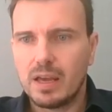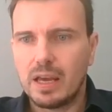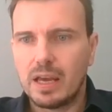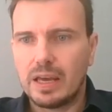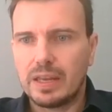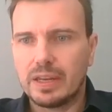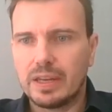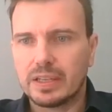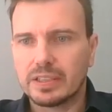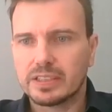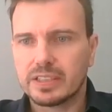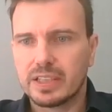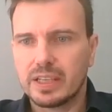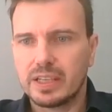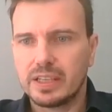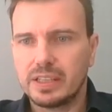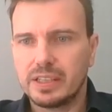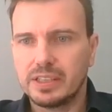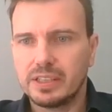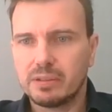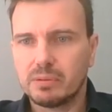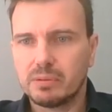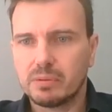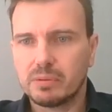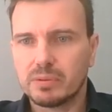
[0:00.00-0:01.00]
and I say
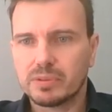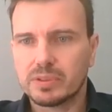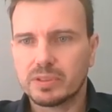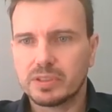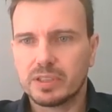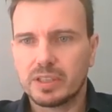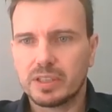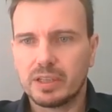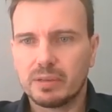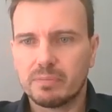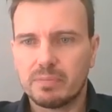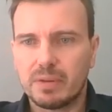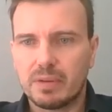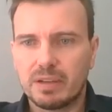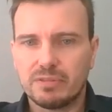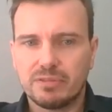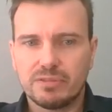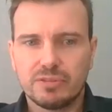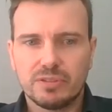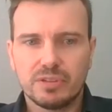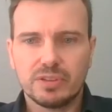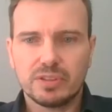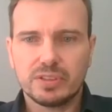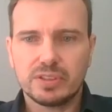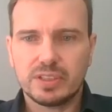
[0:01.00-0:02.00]
equals to get my
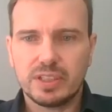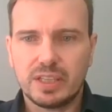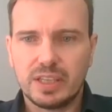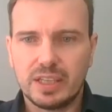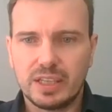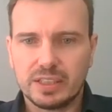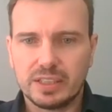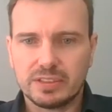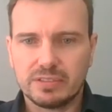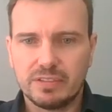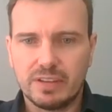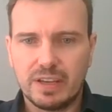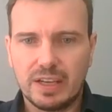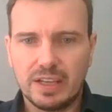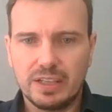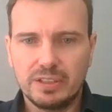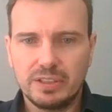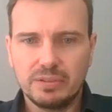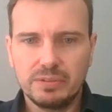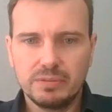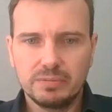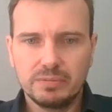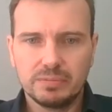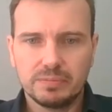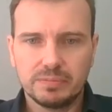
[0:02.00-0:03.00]
first X
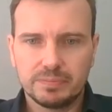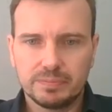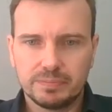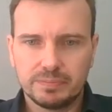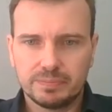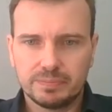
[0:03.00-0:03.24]
value.